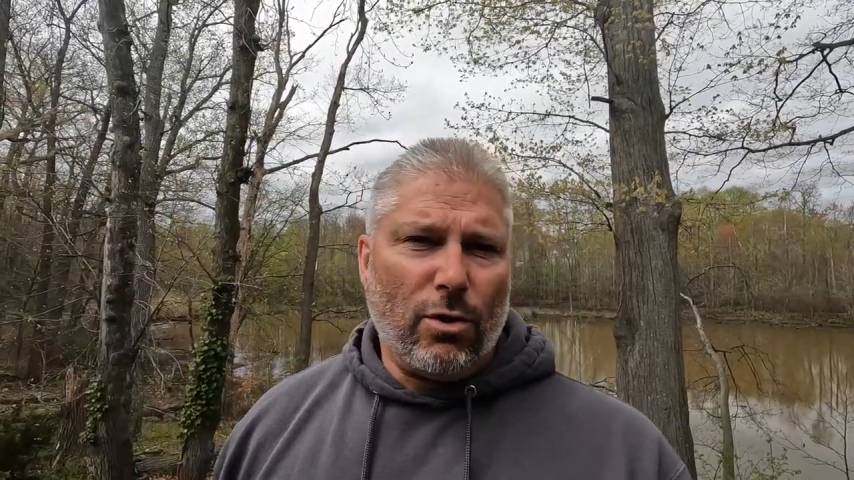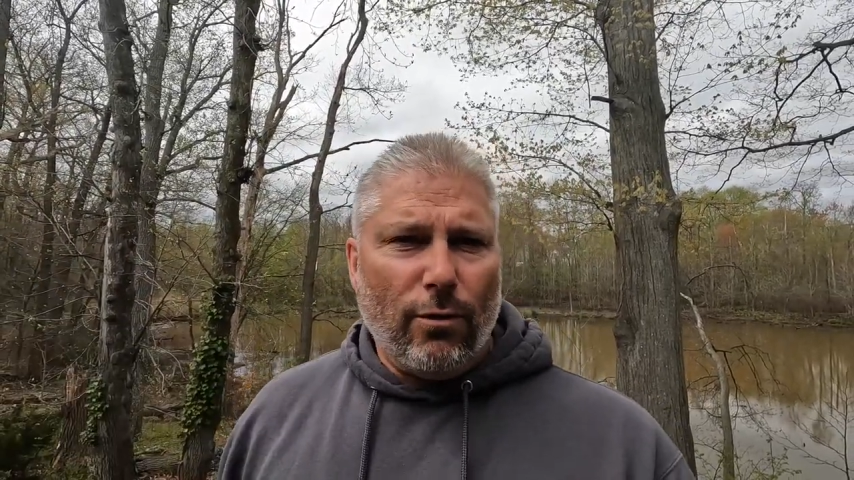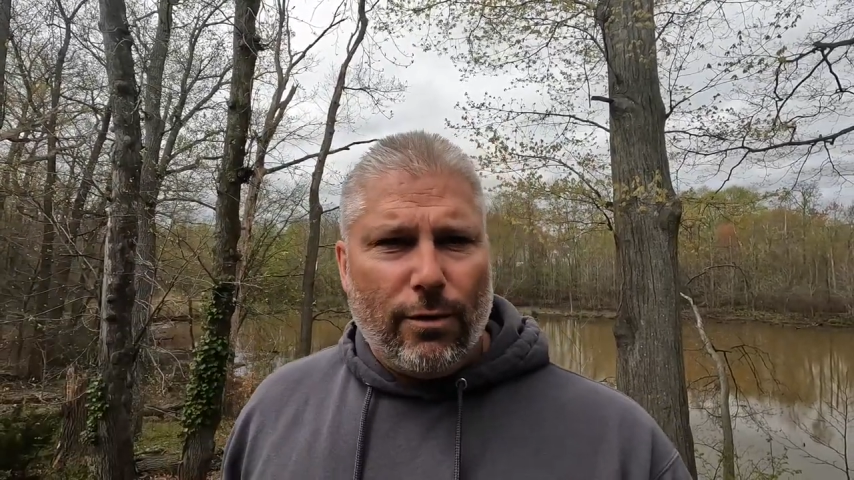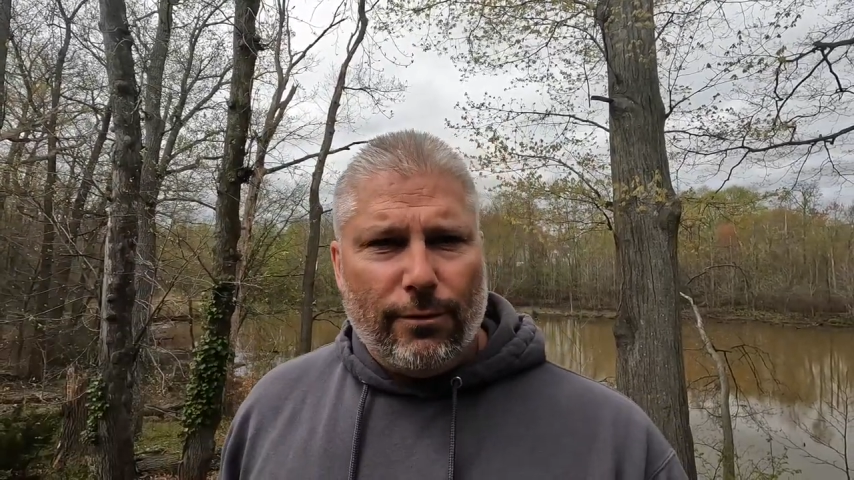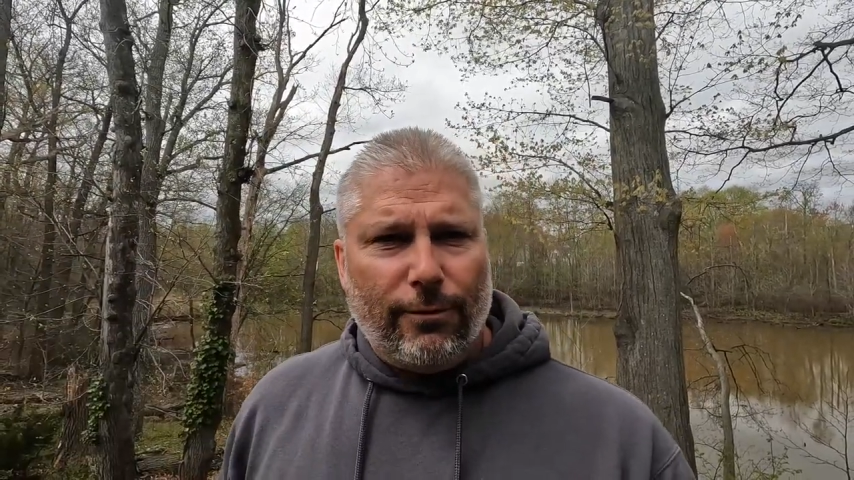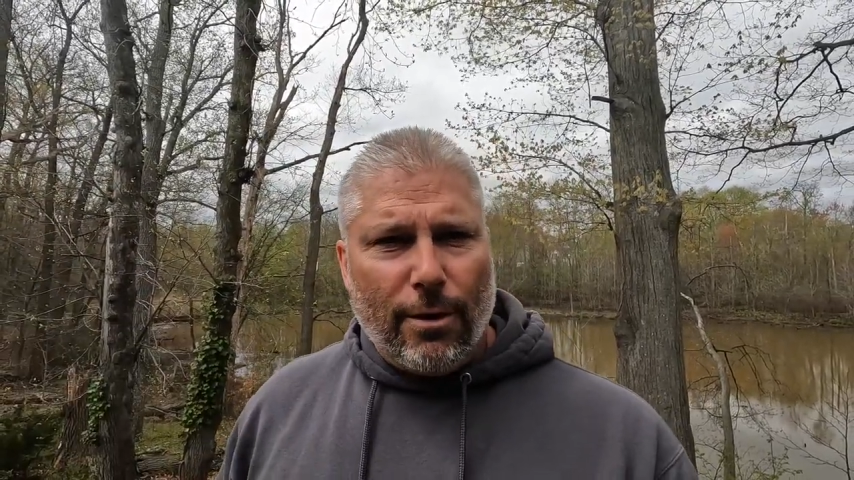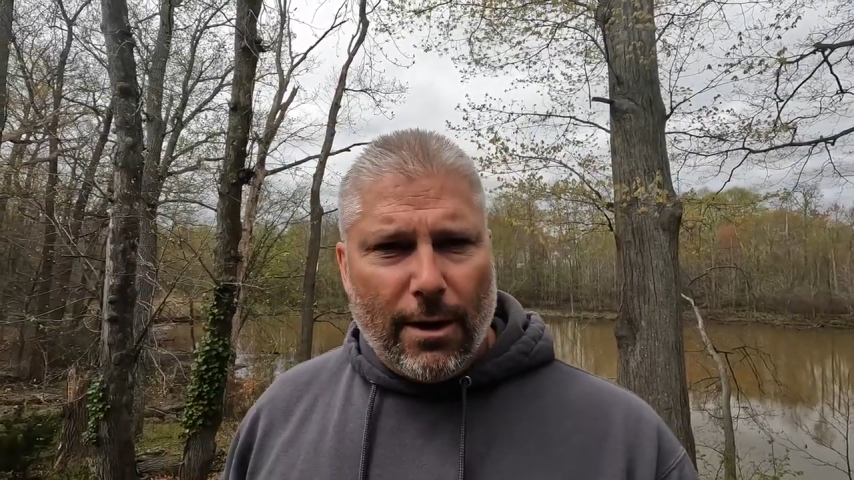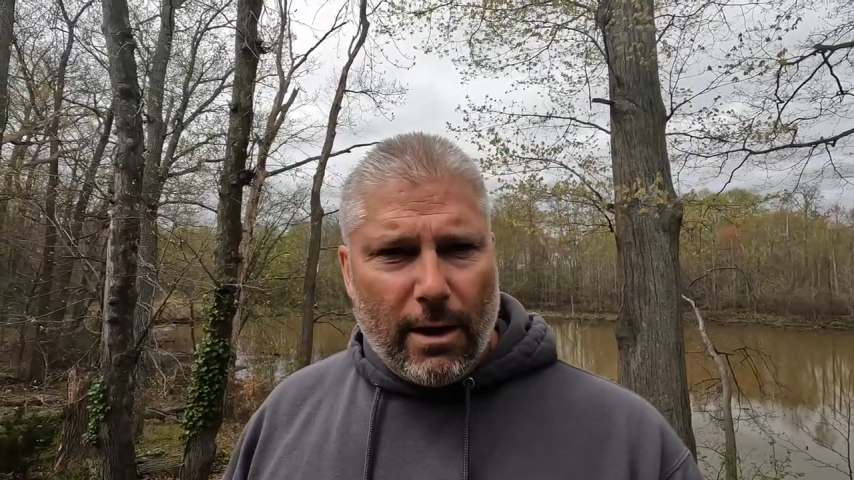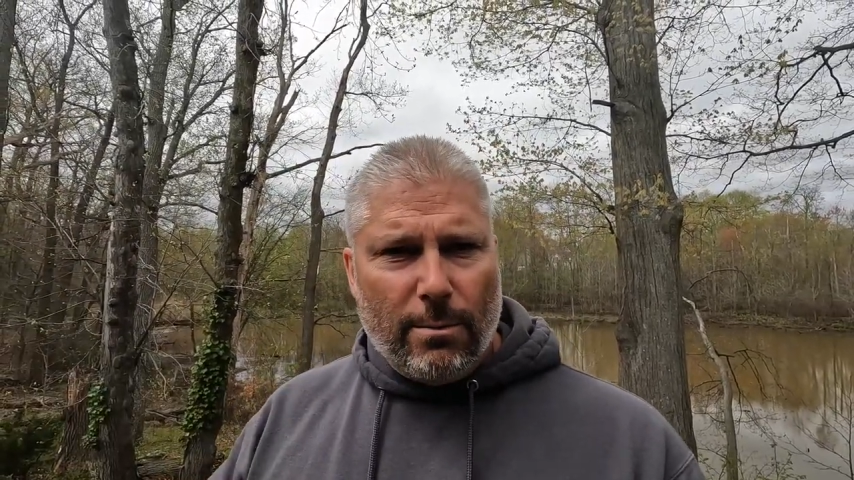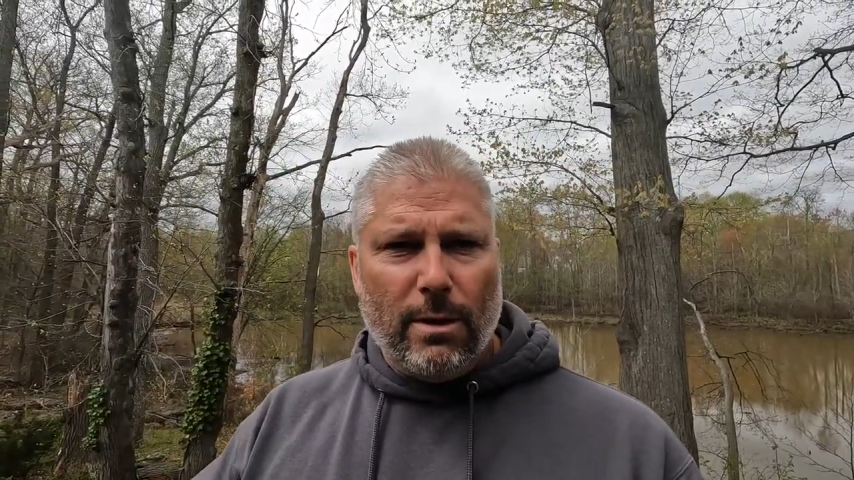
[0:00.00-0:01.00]
over the
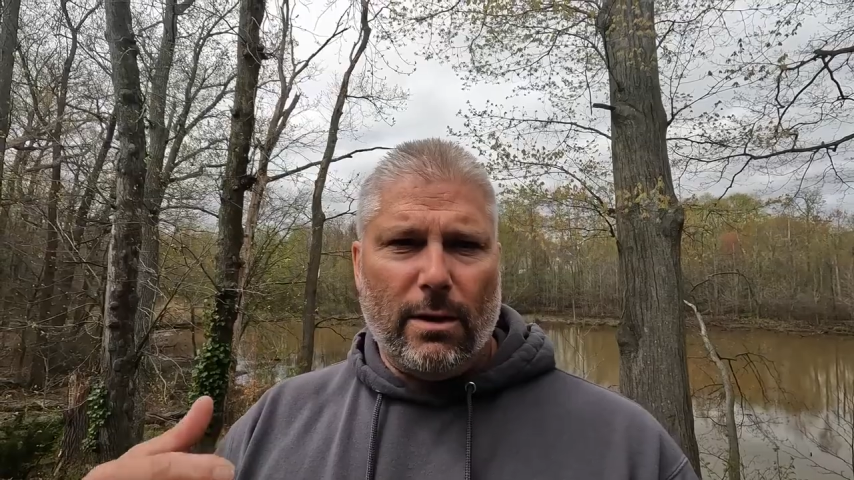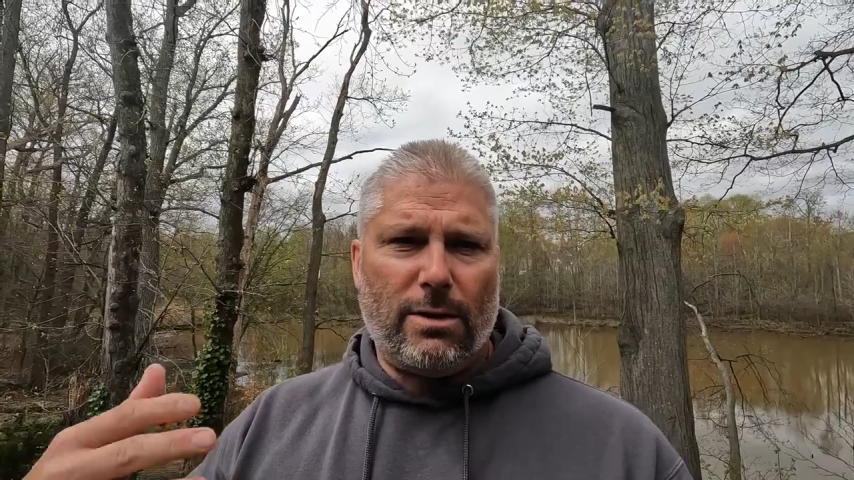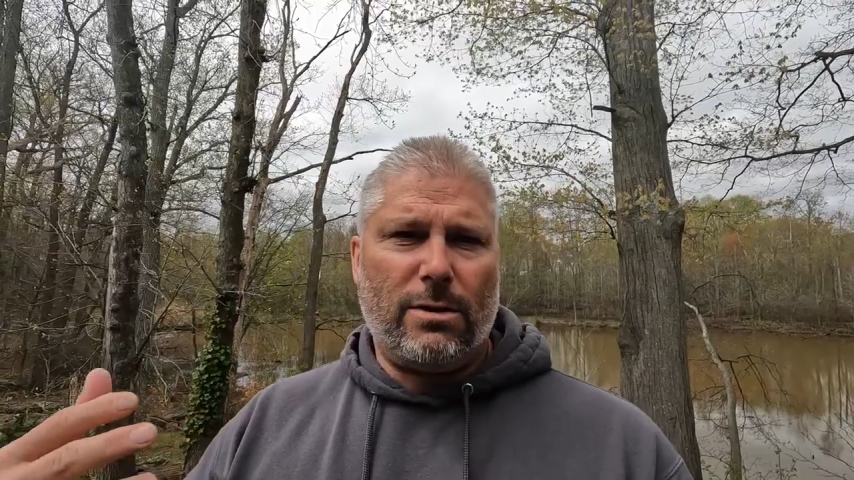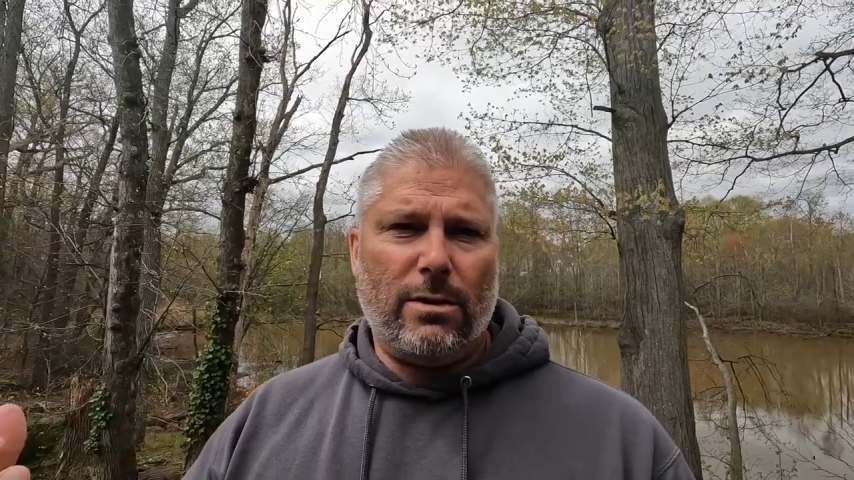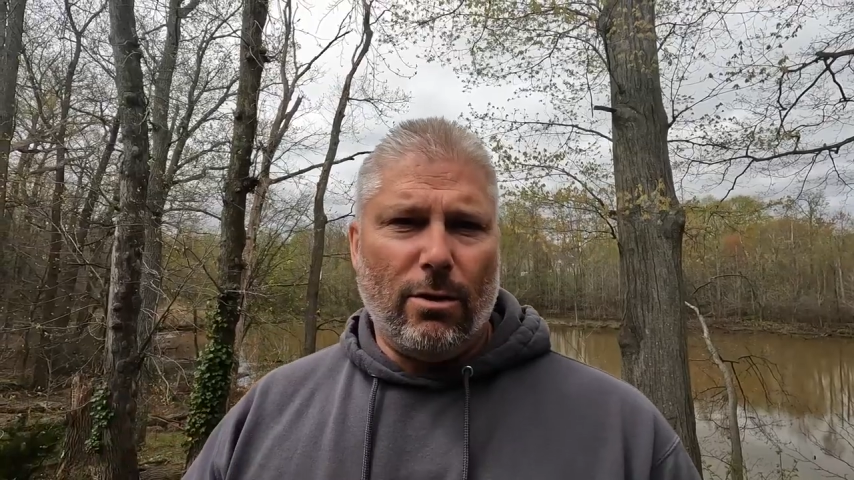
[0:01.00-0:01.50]
frame and it's,